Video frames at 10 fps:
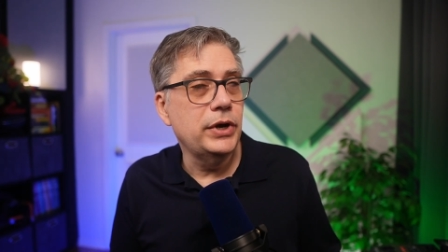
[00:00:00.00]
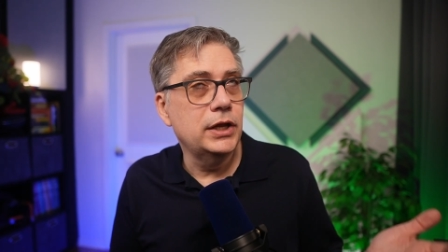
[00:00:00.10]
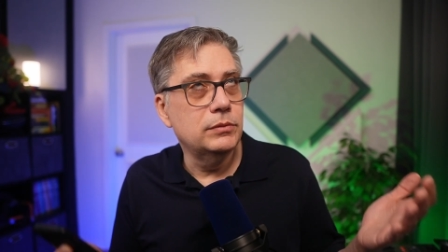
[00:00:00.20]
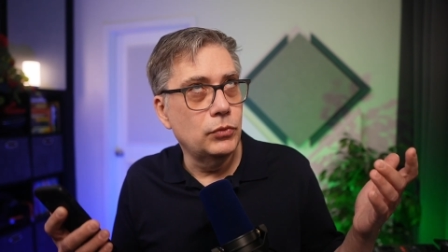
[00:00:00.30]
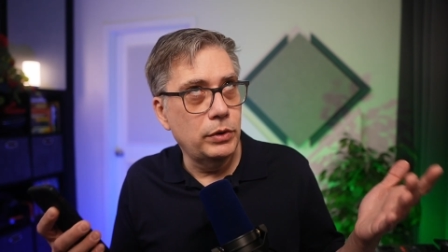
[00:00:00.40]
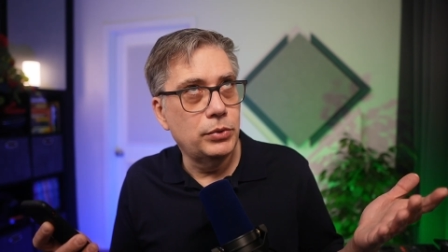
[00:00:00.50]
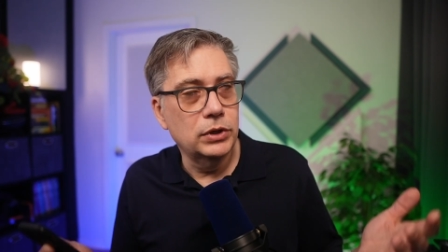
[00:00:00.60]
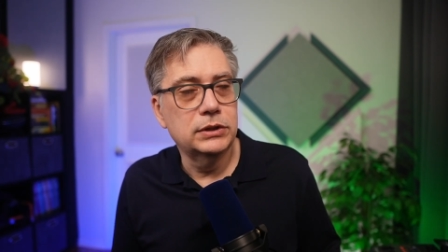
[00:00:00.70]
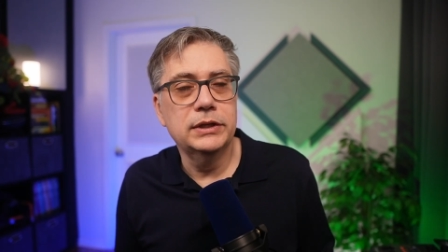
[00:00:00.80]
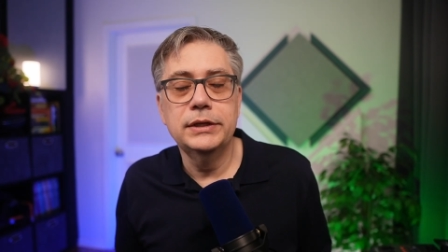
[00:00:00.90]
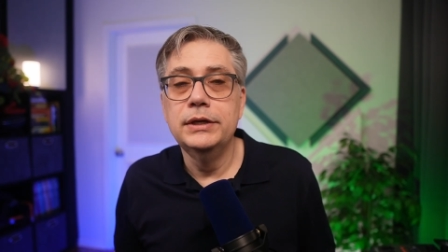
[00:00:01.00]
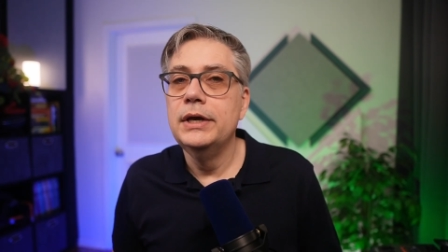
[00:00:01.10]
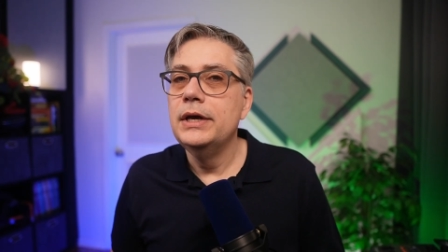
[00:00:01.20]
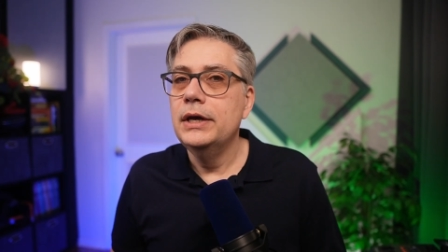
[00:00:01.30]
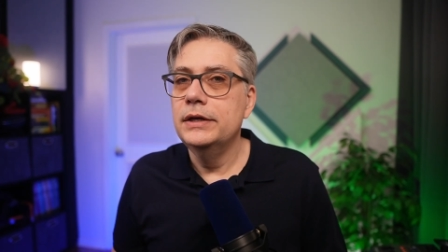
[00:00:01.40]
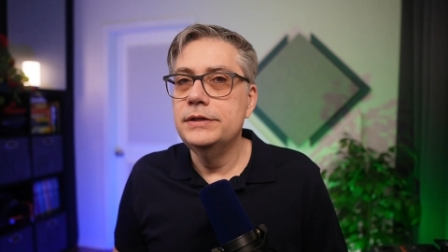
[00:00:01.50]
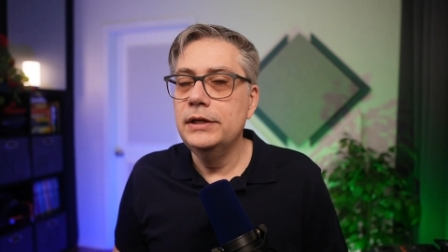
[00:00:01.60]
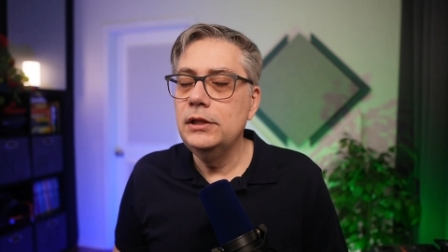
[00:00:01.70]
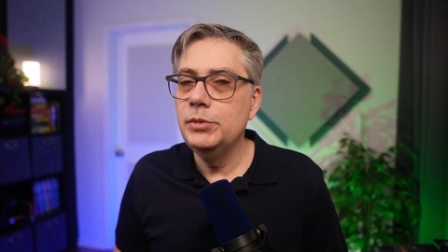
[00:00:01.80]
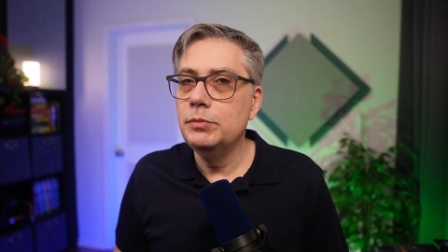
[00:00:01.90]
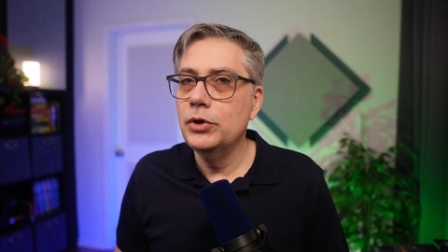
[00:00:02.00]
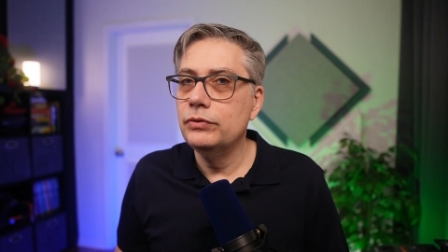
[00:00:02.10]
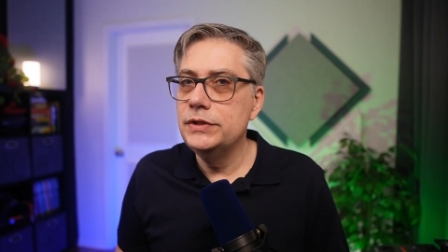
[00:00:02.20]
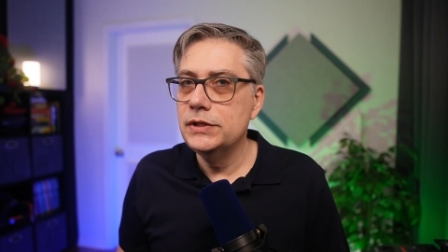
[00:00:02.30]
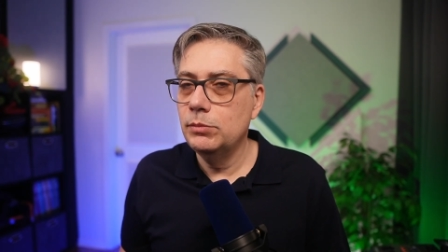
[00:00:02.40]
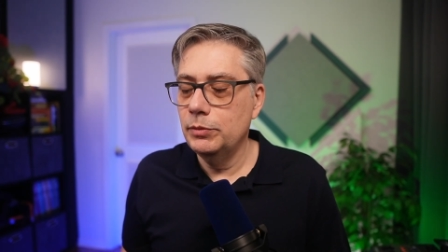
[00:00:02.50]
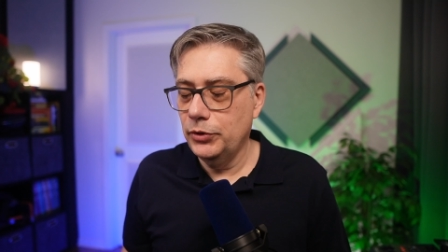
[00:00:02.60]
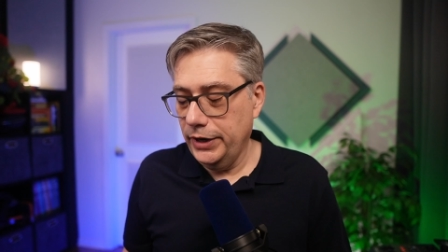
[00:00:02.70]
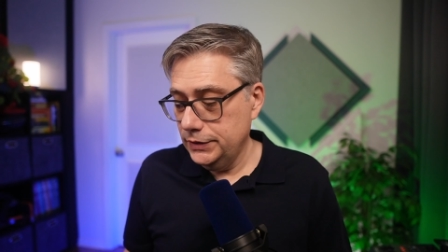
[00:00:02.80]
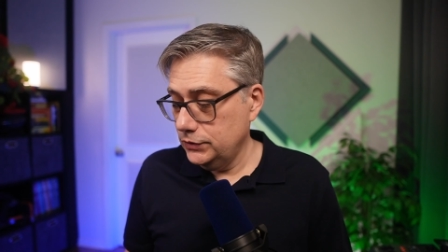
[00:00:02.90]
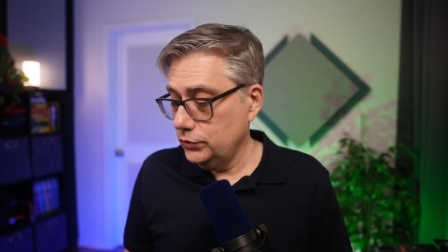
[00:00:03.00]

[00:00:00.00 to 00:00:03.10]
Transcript: and more importantly is a little bit more reasonably priced.